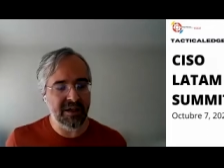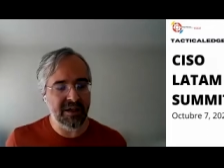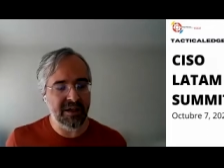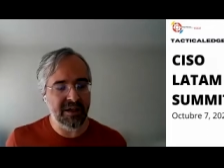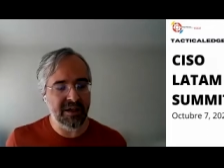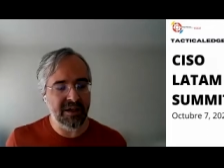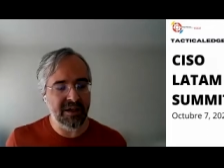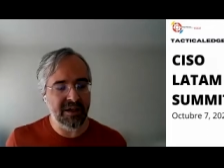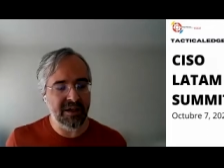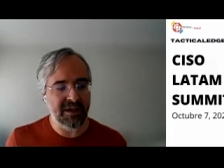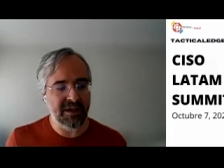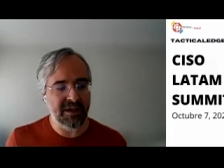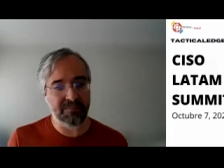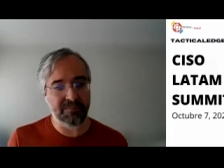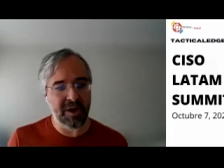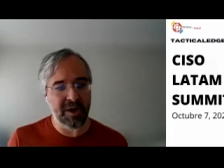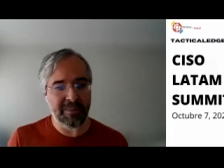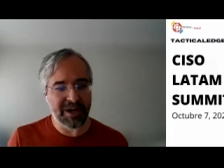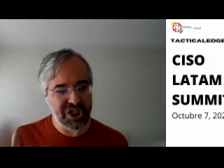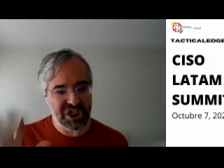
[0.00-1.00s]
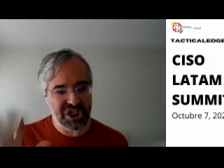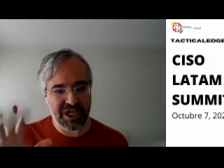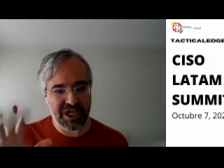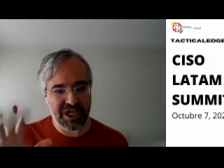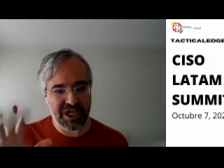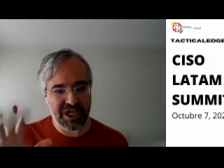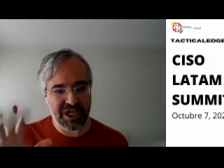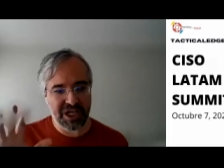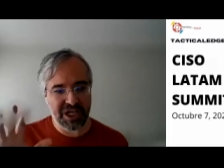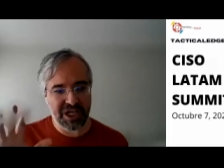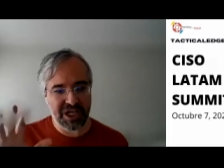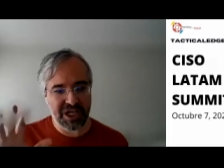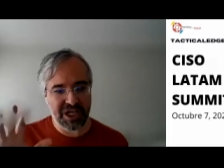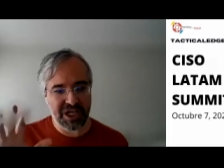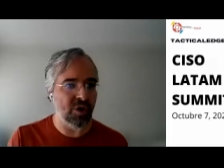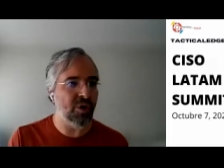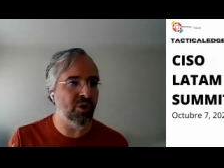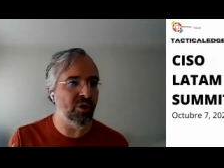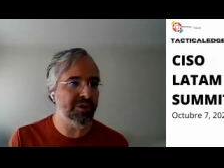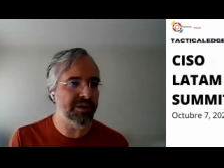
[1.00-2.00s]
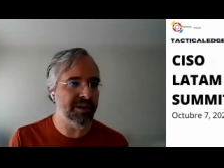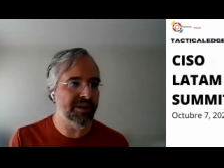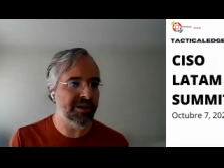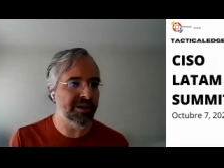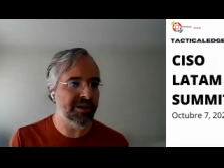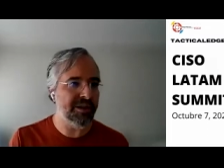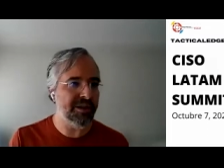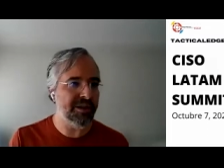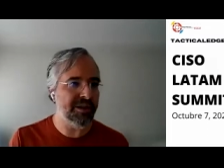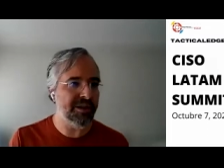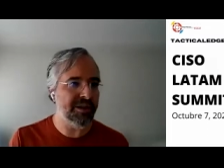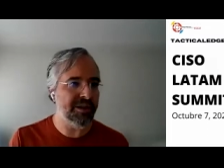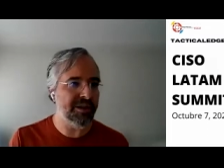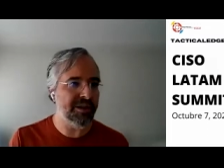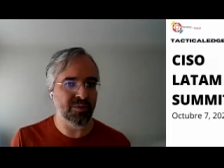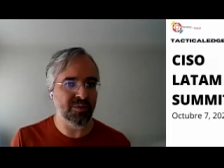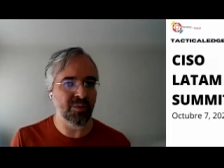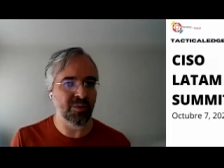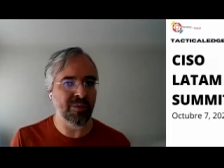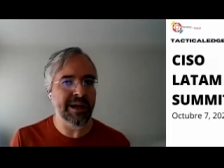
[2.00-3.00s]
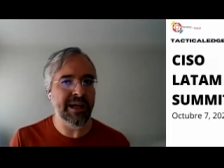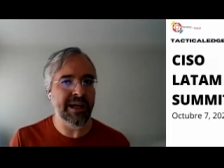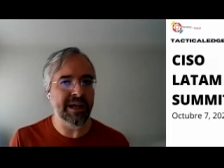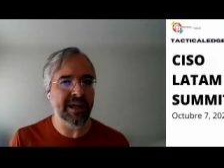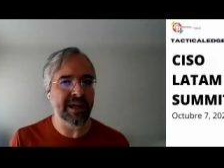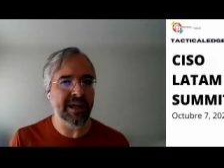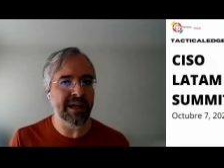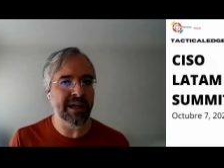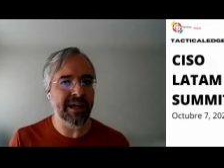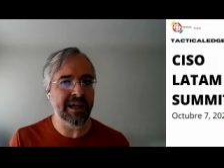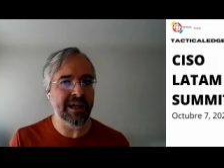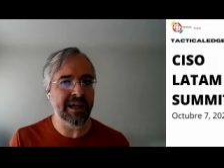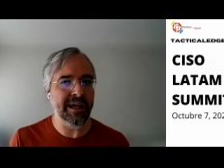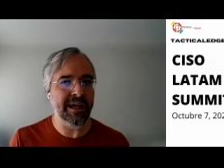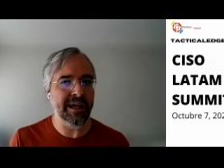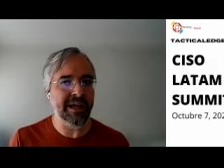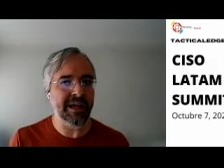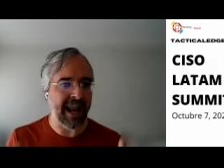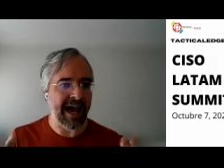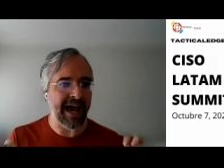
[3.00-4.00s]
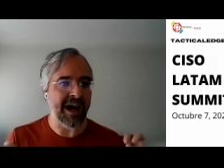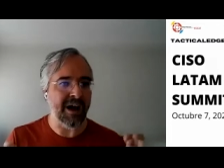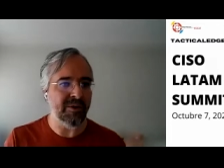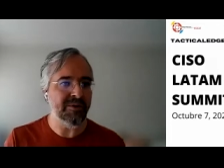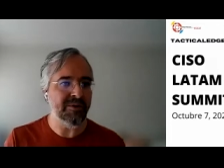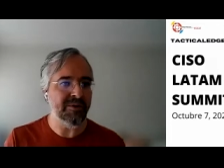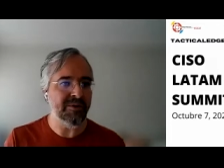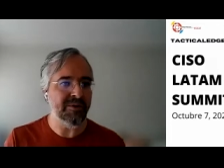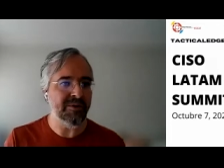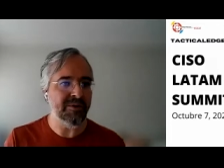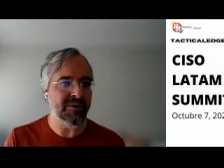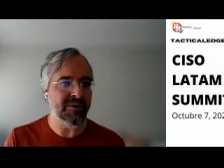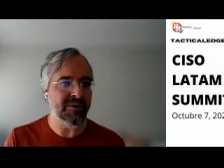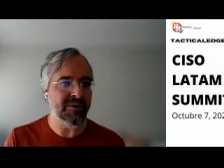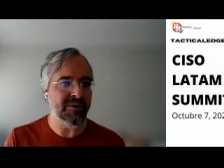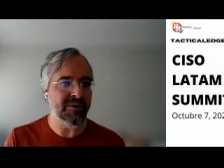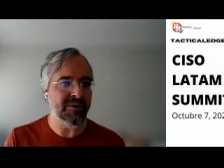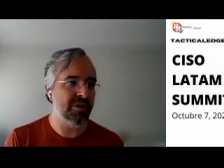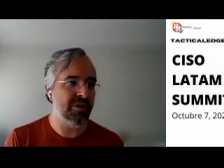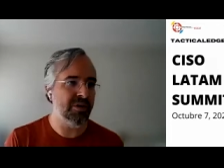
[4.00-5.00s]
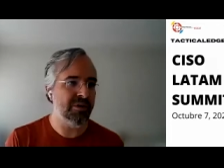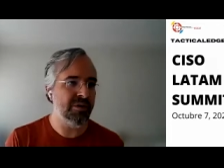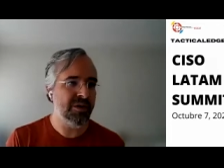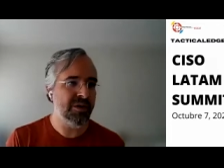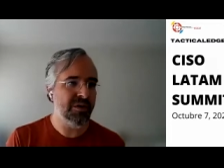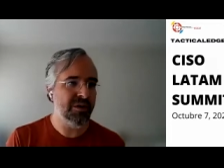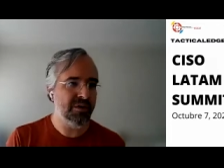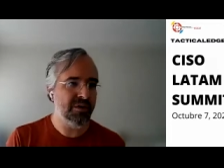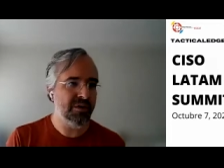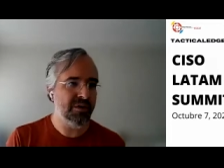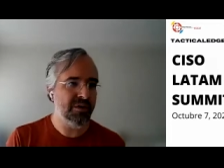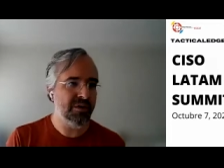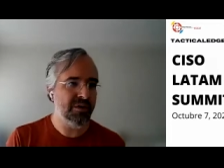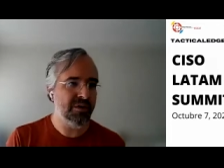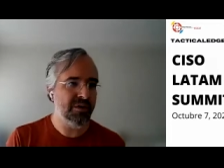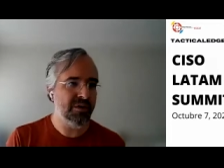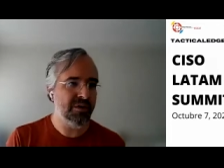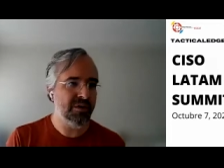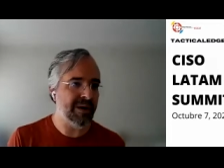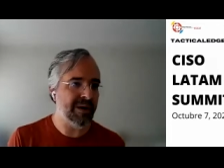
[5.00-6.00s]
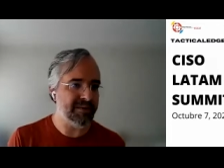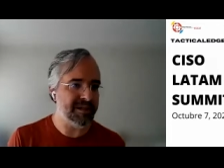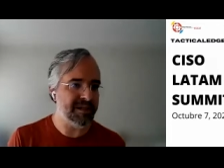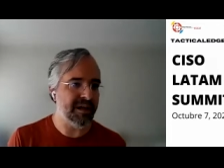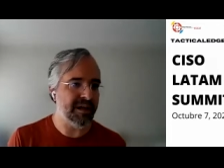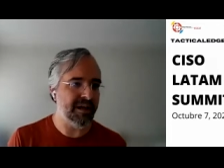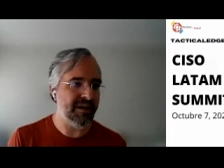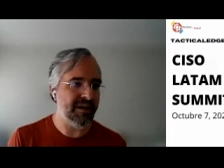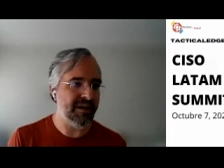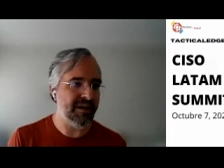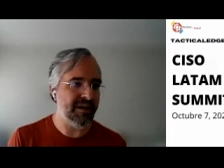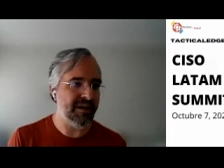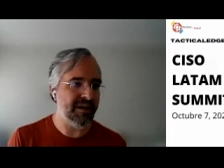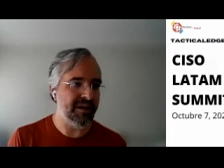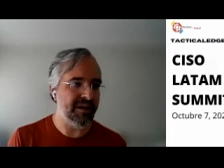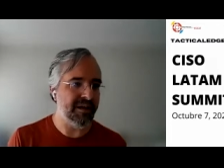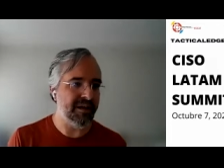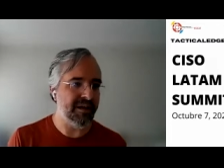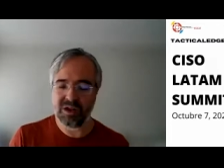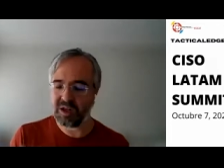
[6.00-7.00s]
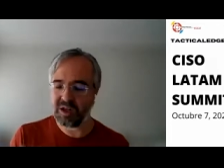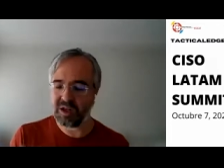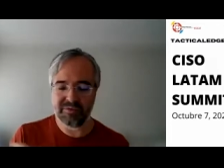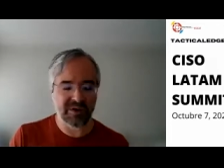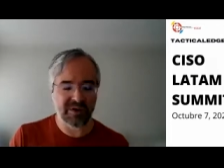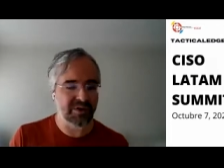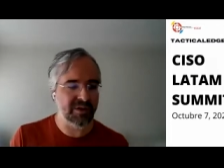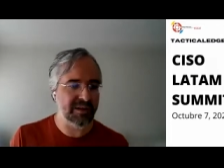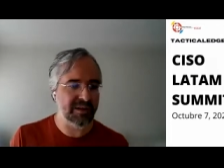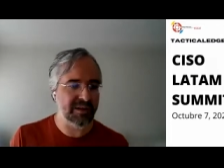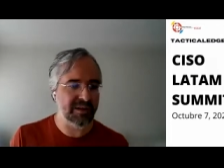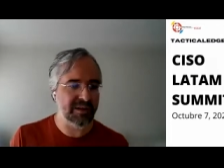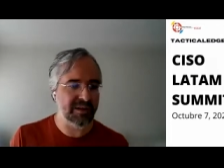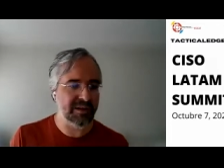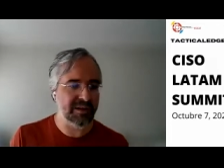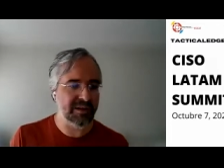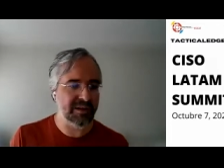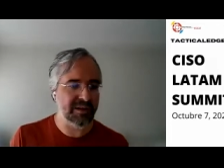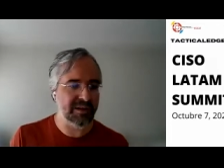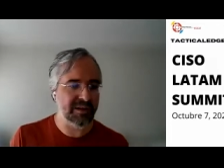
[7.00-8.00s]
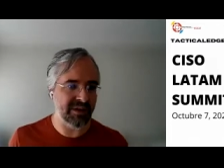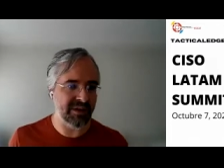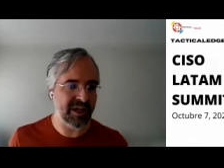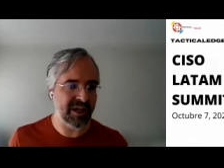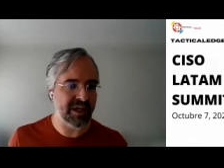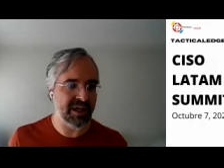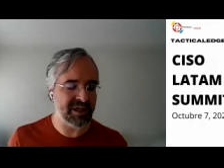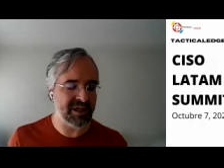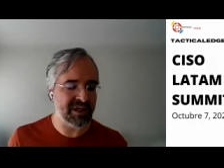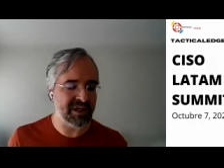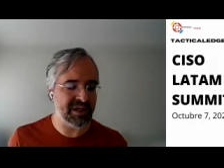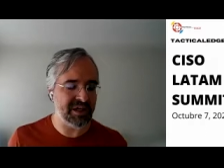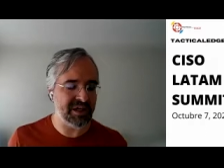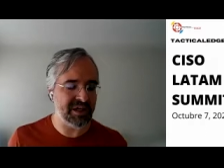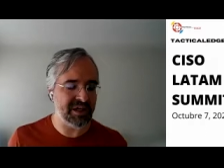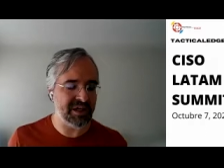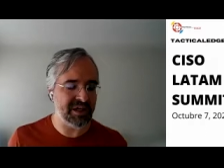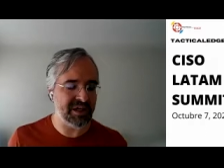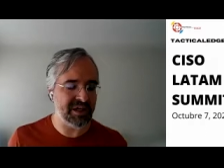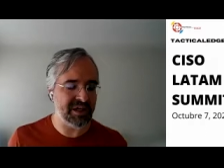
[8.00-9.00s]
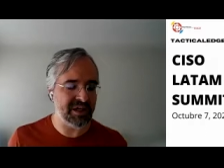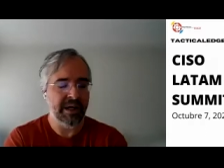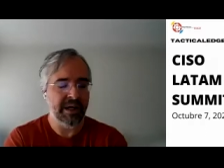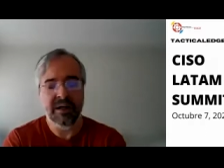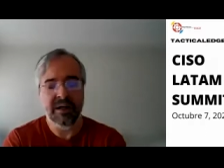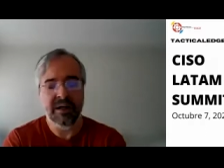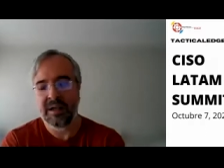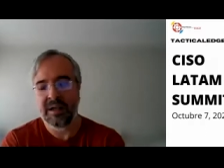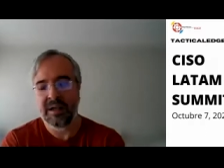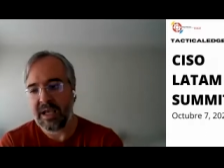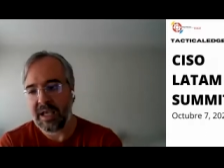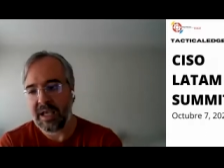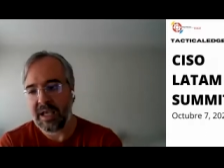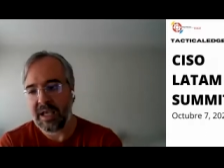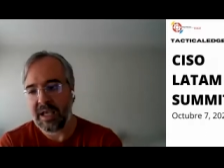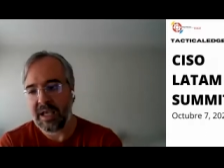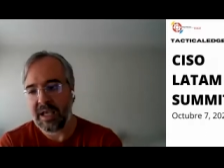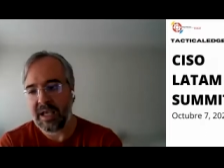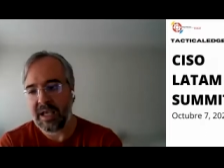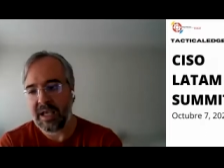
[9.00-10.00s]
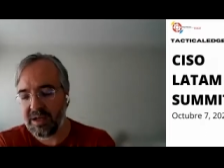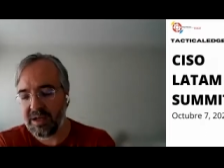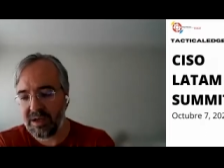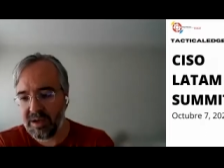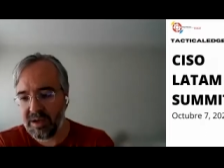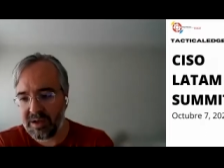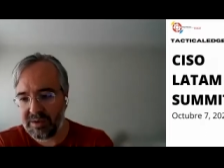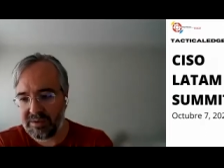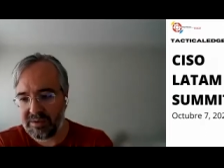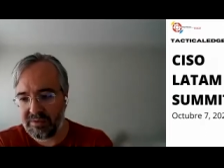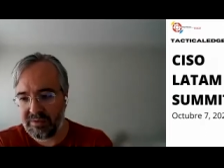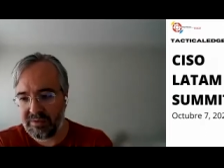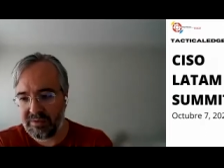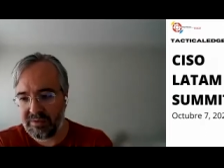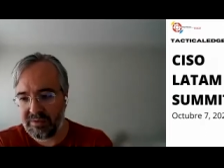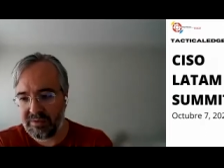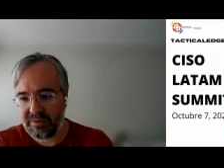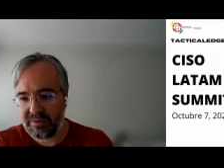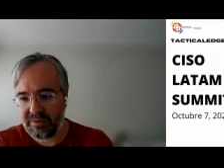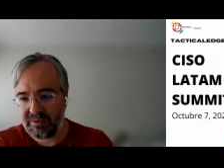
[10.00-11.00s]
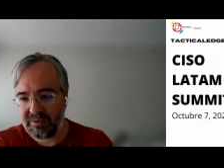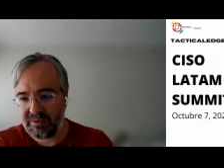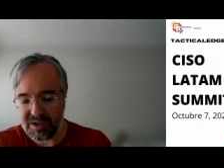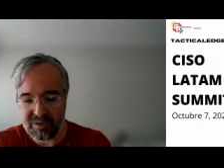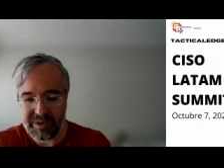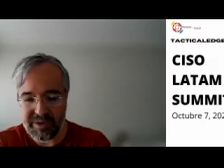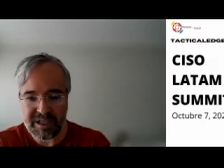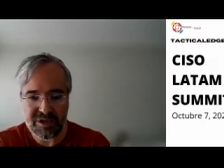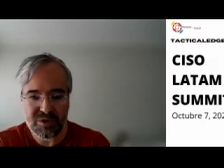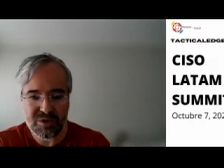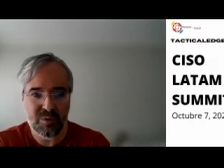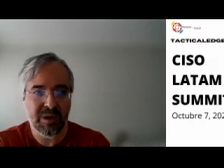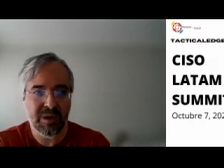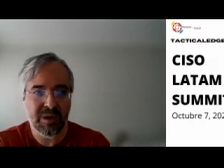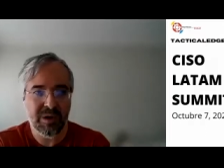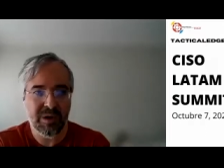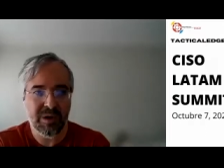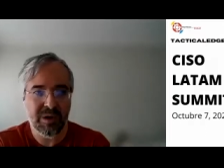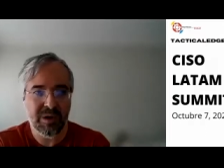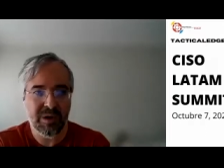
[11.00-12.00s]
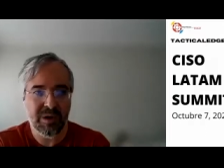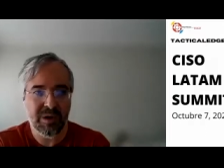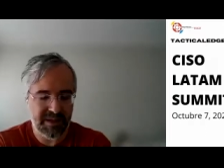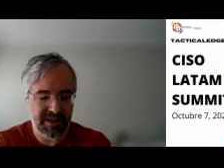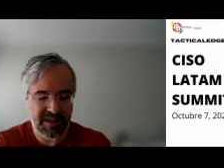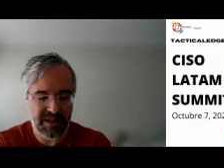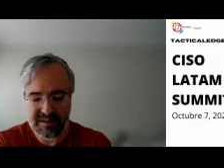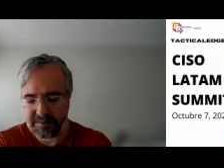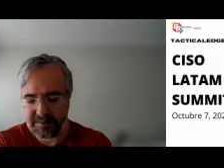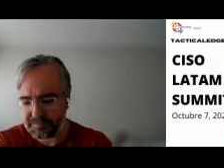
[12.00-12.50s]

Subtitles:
you can pretty much glimpse at all the data that we are allowed to show from that website, right? Okay. A lot of good, interesting navigation, right? And a lot of different things like that. So that's one aspect